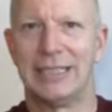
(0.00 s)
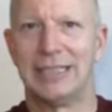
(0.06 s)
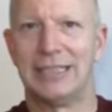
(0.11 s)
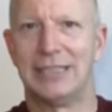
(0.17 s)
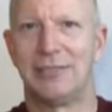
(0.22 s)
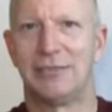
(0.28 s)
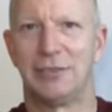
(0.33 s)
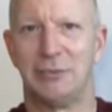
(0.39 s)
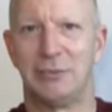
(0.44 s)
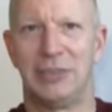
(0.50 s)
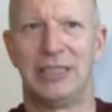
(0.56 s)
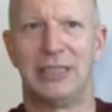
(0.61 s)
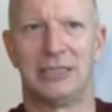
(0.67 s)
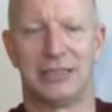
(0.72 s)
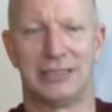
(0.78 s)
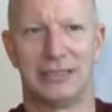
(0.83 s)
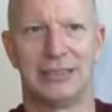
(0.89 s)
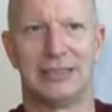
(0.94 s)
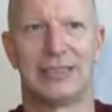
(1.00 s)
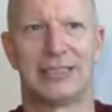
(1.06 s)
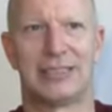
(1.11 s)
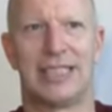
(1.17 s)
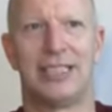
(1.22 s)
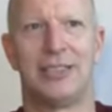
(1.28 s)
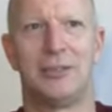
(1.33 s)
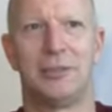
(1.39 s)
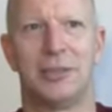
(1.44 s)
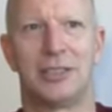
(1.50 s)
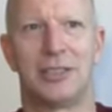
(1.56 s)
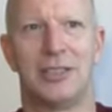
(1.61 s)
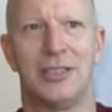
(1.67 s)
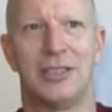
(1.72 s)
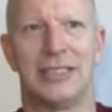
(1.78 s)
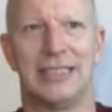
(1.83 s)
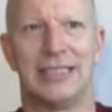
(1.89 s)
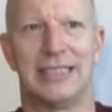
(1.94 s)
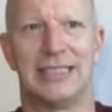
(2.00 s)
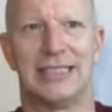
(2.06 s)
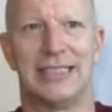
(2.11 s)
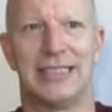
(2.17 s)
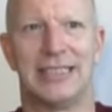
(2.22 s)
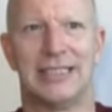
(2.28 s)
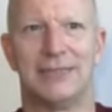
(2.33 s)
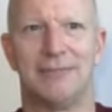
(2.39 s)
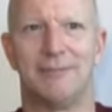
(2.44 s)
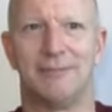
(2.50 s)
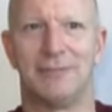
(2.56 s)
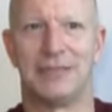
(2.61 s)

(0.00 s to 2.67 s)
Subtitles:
easy for me to say to a client that